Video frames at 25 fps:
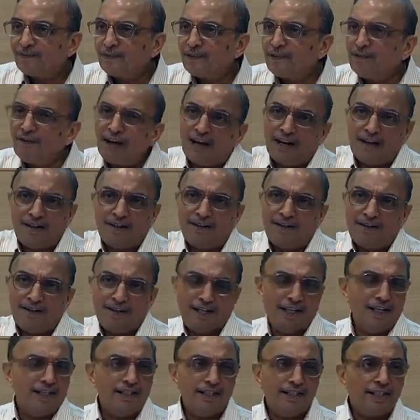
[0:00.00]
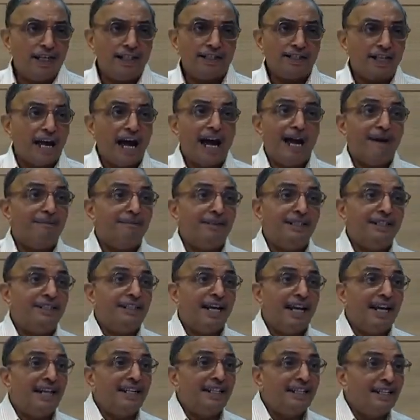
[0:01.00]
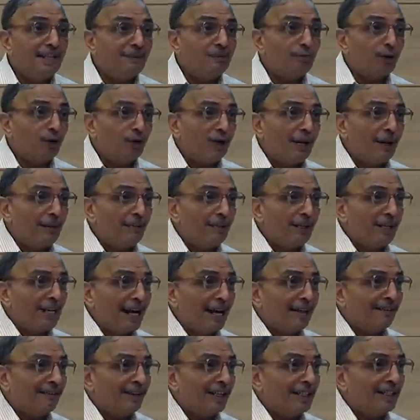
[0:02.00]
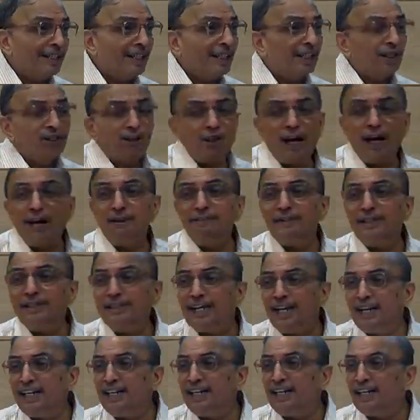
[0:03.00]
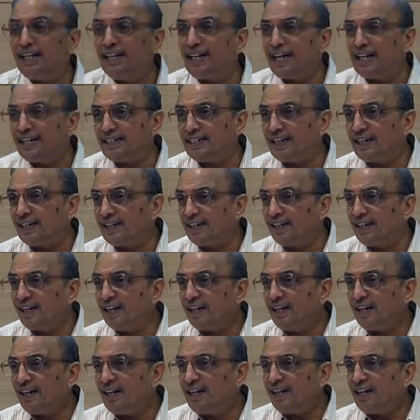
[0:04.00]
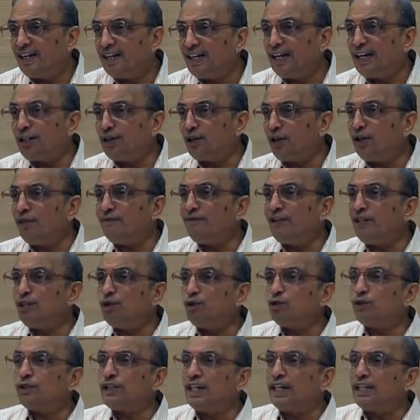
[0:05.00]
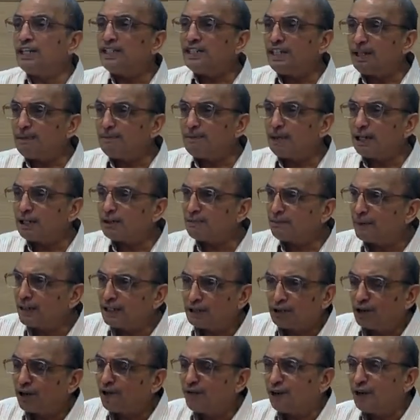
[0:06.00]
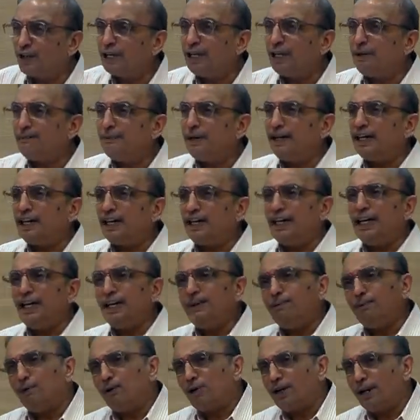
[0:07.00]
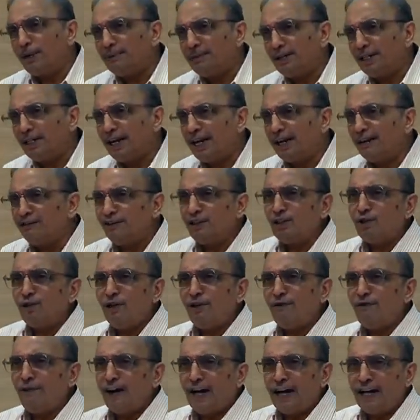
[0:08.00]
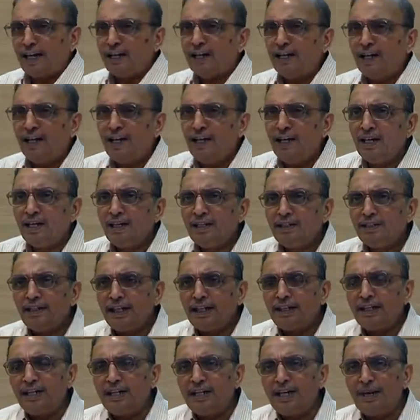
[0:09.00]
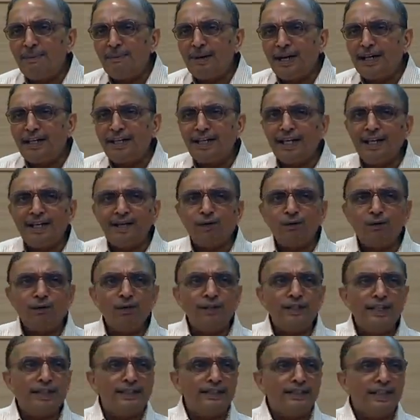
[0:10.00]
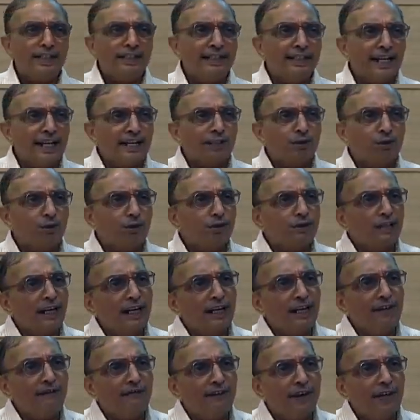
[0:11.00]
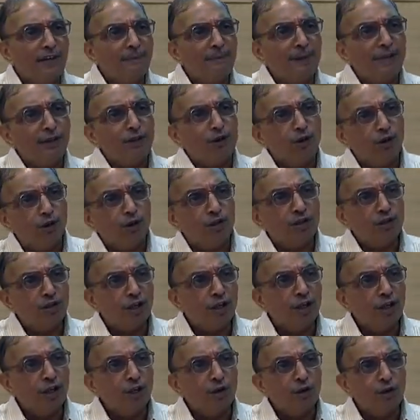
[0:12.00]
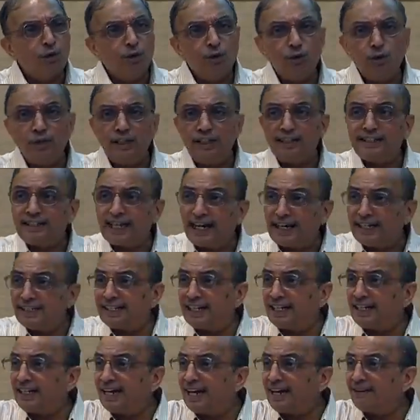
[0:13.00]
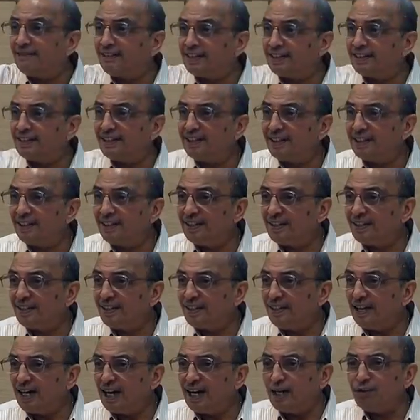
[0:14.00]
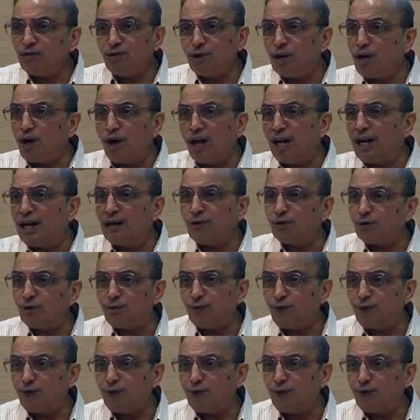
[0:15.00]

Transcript: Well, it is just I am designing the programming language, so I am designing it like that. Later on when you study C++ or for that matter any programming language, you will find that the grammatical rules and syntax rules are defined by those who decide that language, and we all have to